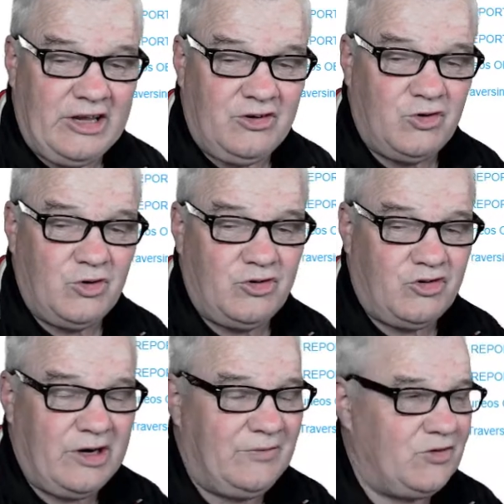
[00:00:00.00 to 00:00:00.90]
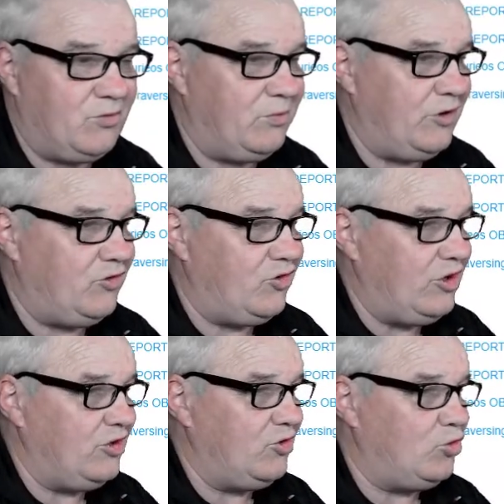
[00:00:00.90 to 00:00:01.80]
to do the Travis
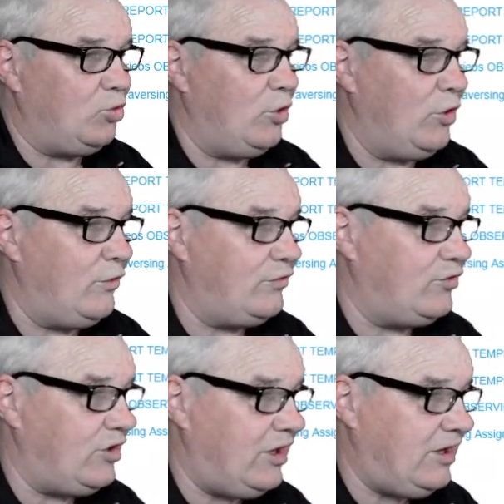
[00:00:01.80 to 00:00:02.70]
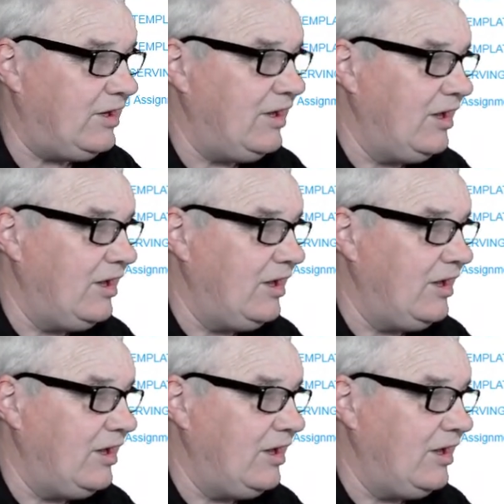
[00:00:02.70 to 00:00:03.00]
spreadsheet in 12D,